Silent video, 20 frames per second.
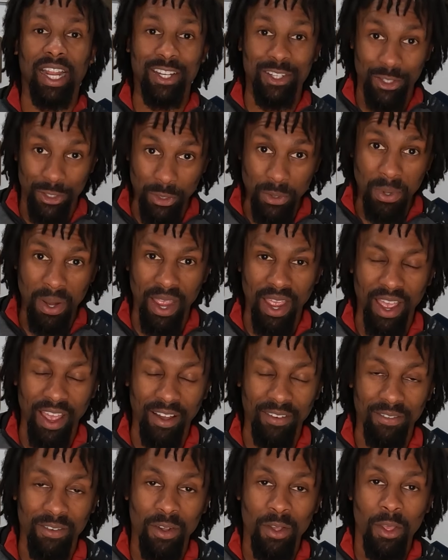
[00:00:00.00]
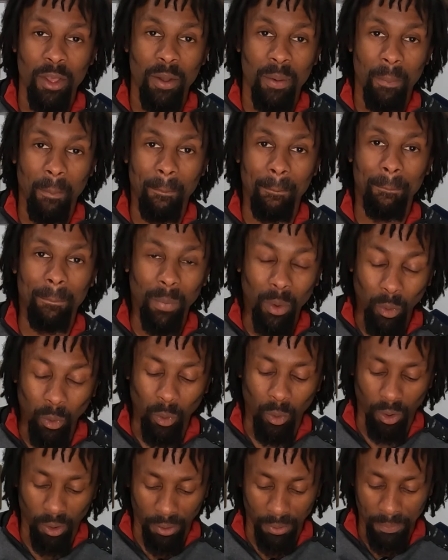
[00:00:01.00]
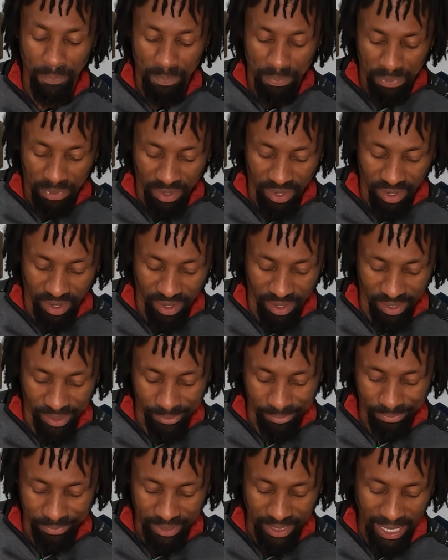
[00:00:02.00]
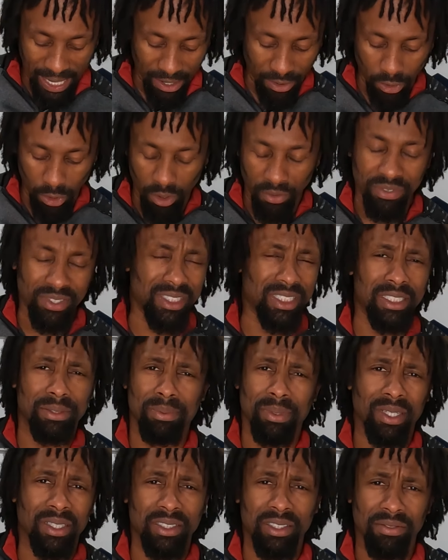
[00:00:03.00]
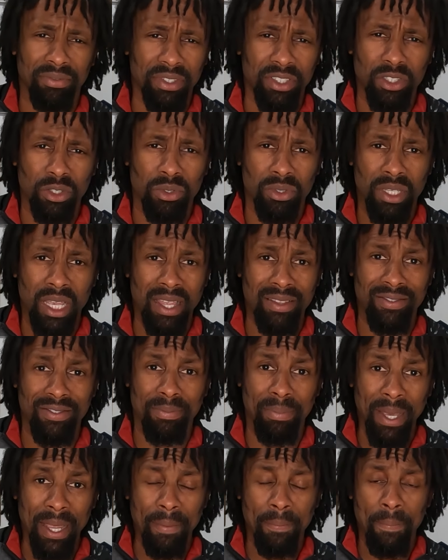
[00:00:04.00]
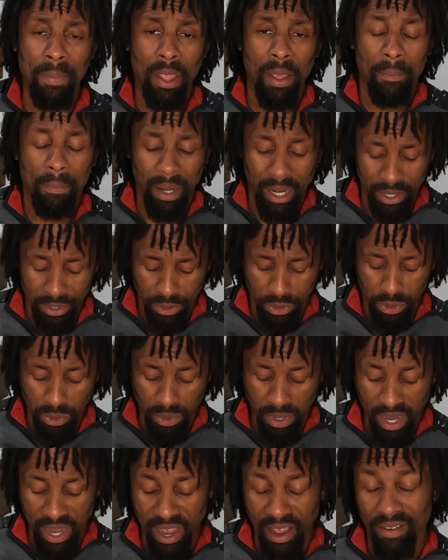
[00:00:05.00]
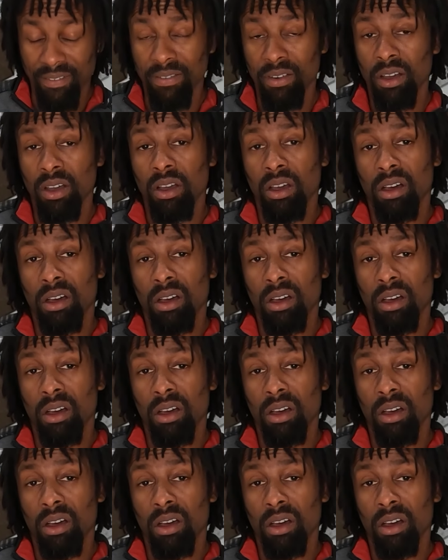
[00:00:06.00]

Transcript: I do have more, and I don't know if it's just because of the physical size of the bait, but I do have